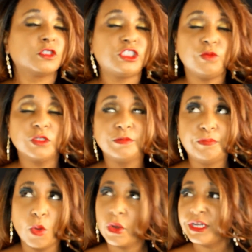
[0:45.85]
was
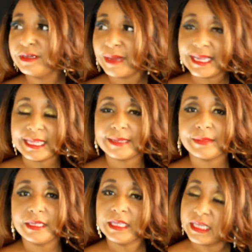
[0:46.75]
born in
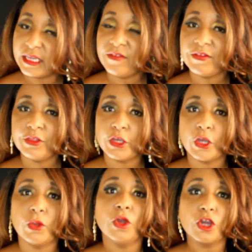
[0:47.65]
Miami, even
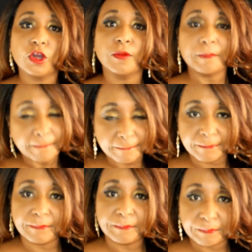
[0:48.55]
though her
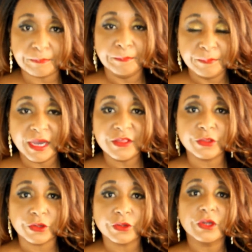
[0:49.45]

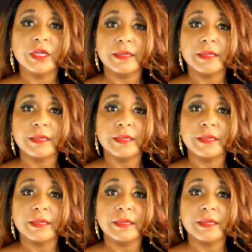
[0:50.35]
mother